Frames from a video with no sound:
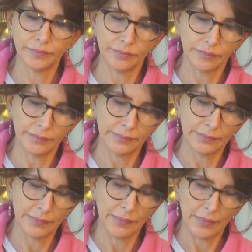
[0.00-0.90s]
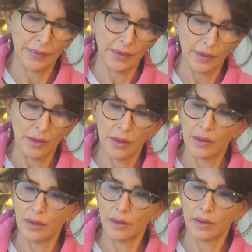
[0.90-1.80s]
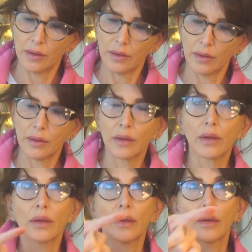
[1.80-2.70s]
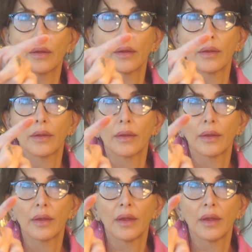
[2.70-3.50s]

[no speech]